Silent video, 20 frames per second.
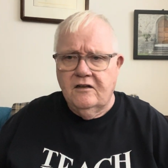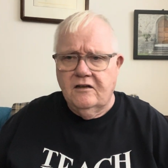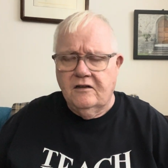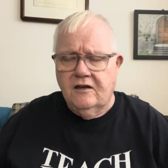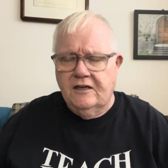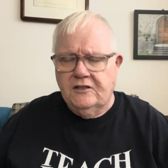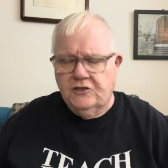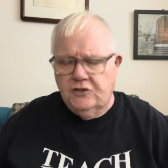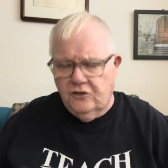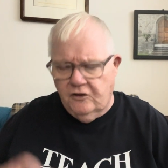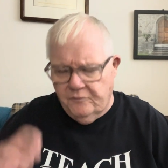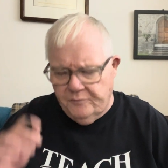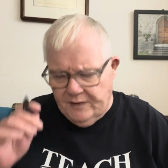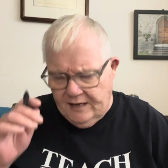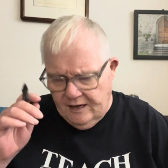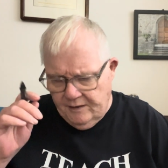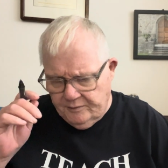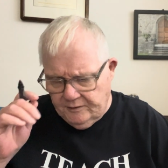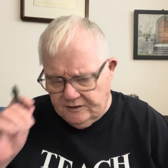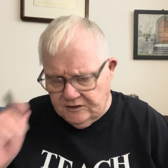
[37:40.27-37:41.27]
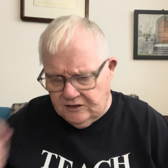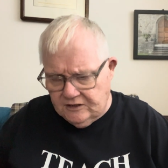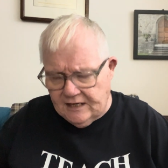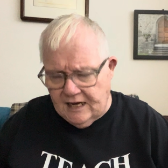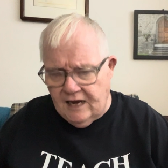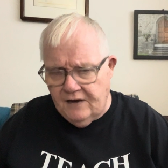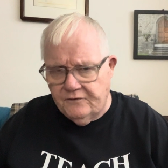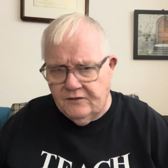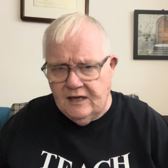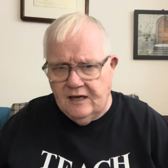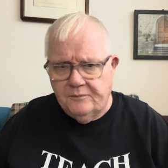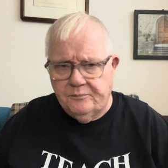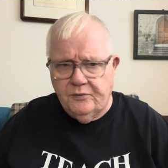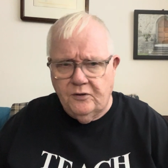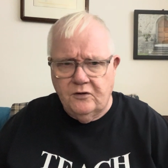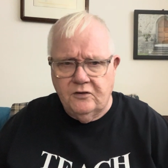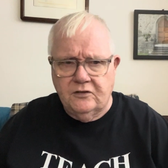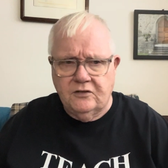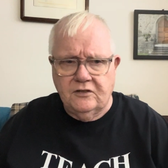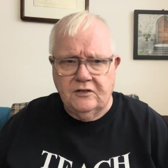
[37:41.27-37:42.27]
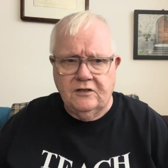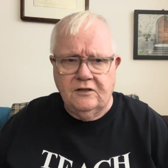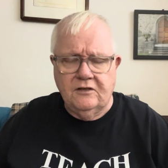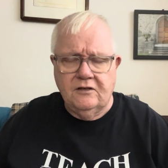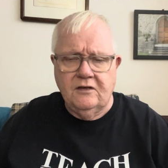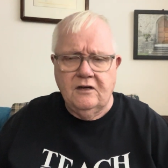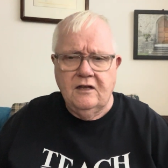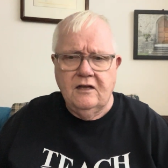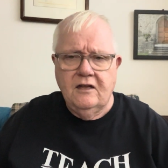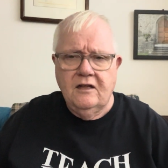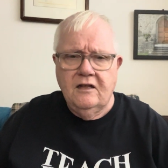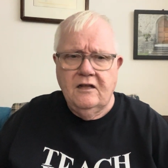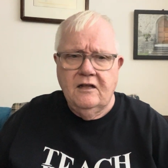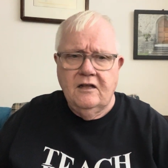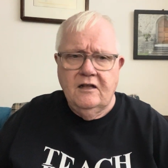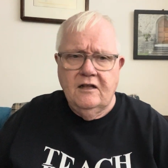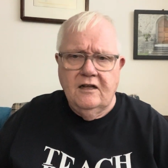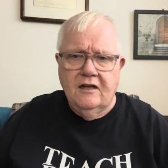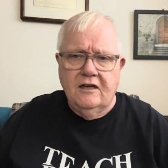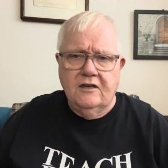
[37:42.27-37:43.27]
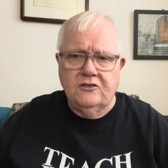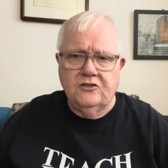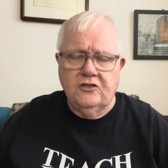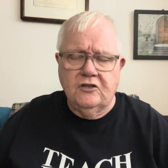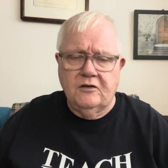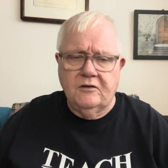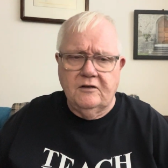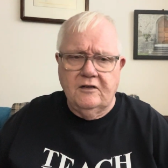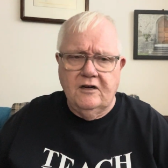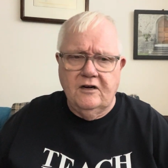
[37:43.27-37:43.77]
I should have been able to save that person, I should,